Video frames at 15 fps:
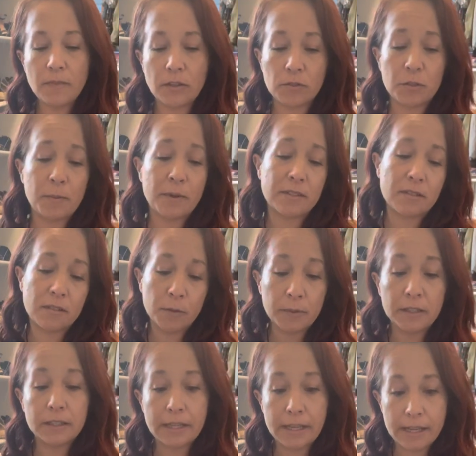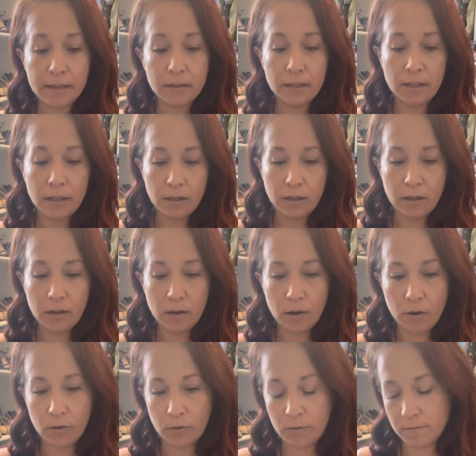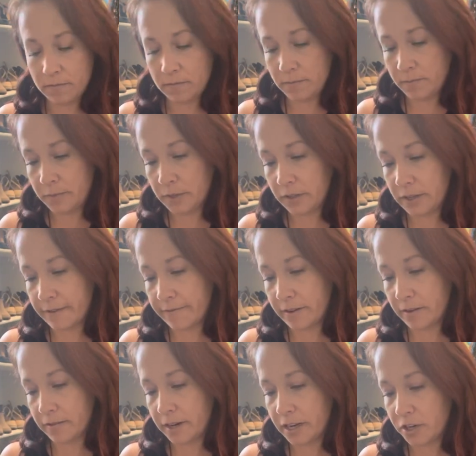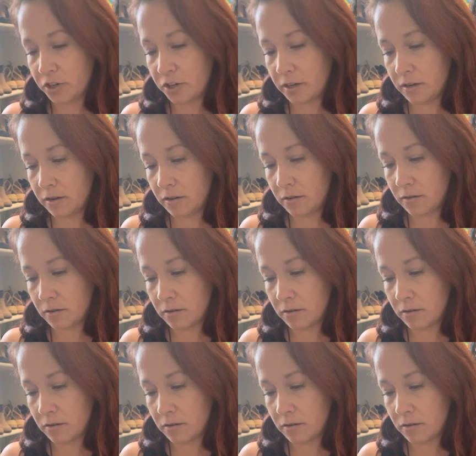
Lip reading: So it's about stability, home, building a foundation.